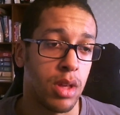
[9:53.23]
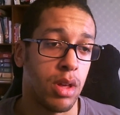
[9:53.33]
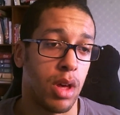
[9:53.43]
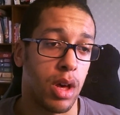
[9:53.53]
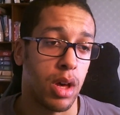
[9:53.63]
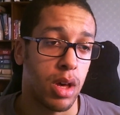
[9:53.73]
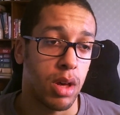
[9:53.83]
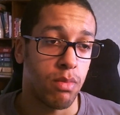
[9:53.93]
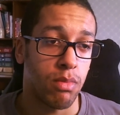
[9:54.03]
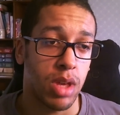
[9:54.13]

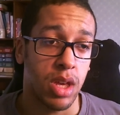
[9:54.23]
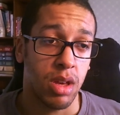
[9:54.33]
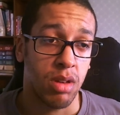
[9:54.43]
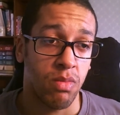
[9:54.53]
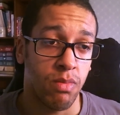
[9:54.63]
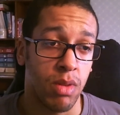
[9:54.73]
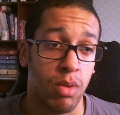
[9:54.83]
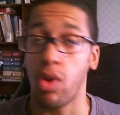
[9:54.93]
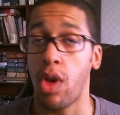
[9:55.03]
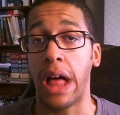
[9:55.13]
Yeah,
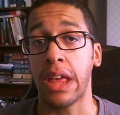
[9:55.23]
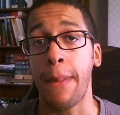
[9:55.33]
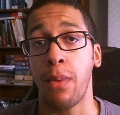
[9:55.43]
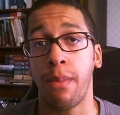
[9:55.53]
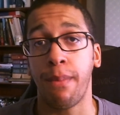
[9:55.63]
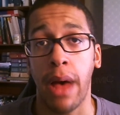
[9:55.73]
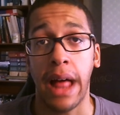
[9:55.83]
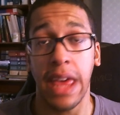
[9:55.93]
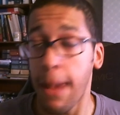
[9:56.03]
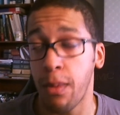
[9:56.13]
I'll keep you
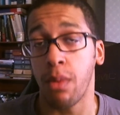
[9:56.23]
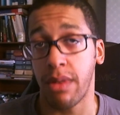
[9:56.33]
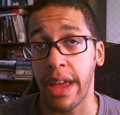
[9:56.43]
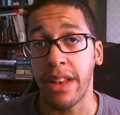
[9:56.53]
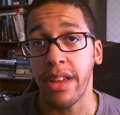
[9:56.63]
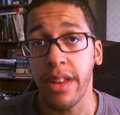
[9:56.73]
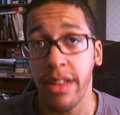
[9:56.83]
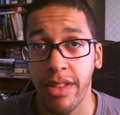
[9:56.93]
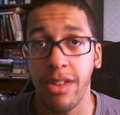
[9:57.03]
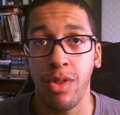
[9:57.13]
updated as
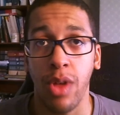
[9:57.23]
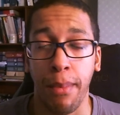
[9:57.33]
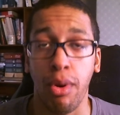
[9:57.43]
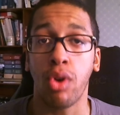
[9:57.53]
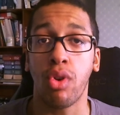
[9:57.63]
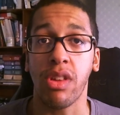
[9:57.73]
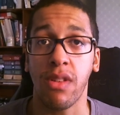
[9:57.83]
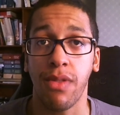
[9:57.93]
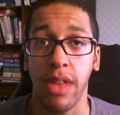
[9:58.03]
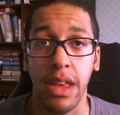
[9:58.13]
to the progress of
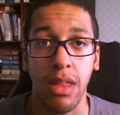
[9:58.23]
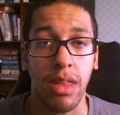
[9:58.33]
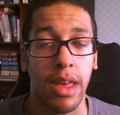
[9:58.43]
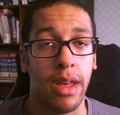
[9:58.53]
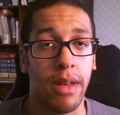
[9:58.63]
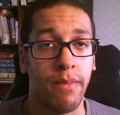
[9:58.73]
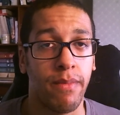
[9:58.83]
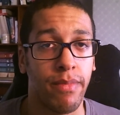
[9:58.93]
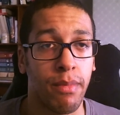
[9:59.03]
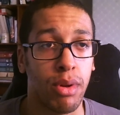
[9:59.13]
things.
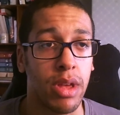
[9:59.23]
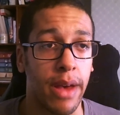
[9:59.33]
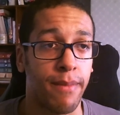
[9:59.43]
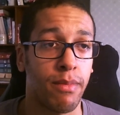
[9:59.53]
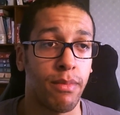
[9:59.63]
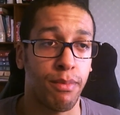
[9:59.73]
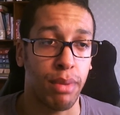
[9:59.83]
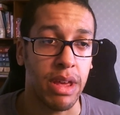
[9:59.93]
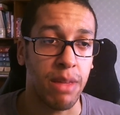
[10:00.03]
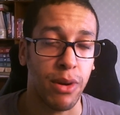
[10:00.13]
But yeah,
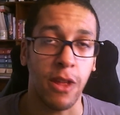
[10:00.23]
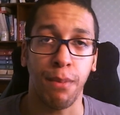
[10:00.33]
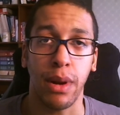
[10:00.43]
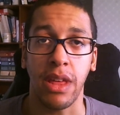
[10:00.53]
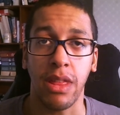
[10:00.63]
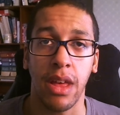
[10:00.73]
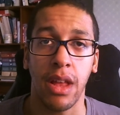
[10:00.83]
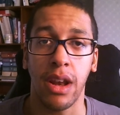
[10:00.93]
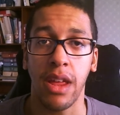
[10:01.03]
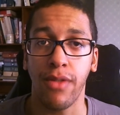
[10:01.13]
please
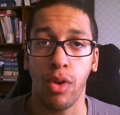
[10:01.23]
leave those